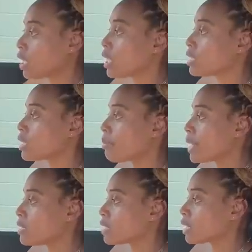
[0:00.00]
It's
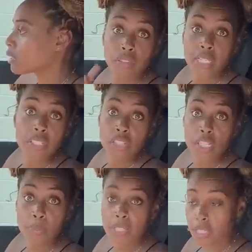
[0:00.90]
amazing. And you can
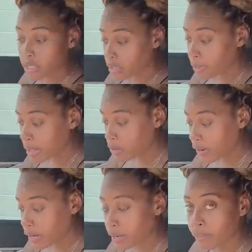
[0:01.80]
just press it in the middle
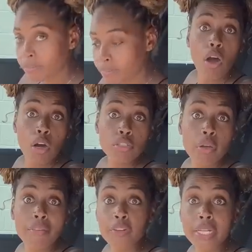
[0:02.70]
right here. Oh,
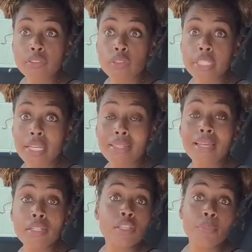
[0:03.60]
also, I forgot to say,
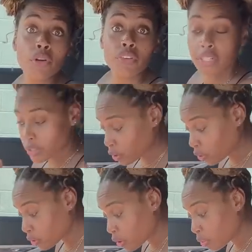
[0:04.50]
there is some more crystal